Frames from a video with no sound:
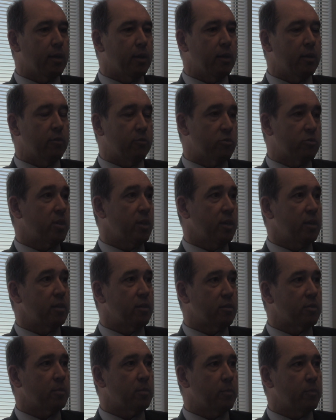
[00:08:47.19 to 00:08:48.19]
understanding
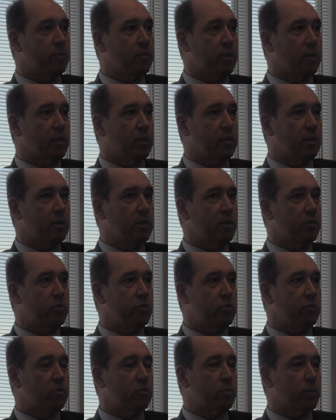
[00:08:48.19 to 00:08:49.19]
some of the
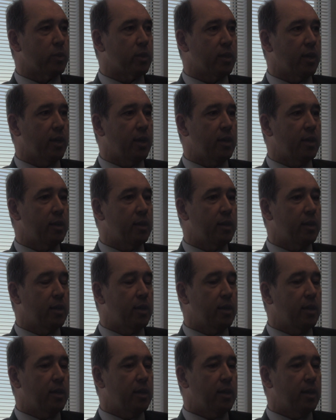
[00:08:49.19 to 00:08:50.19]
issues with that,
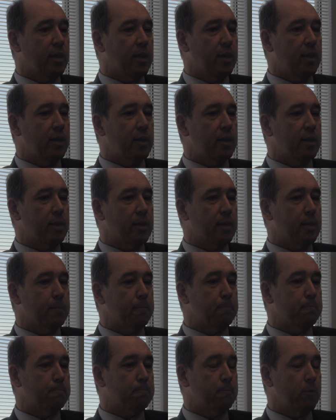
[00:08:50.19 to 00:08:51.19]
and
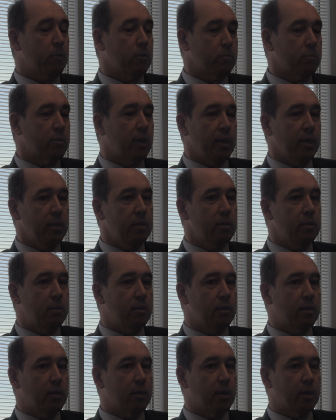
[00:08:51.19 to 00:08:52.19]
gain
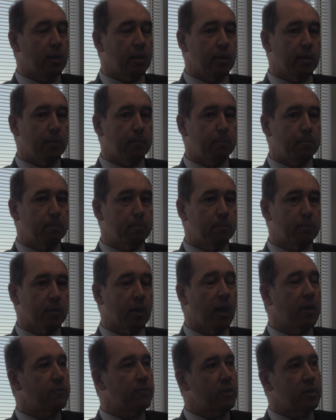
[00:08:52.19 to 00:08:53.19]

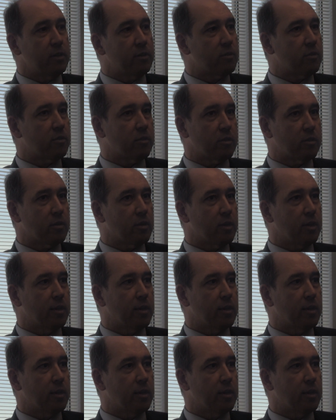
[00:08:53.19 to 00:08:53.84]
confidence,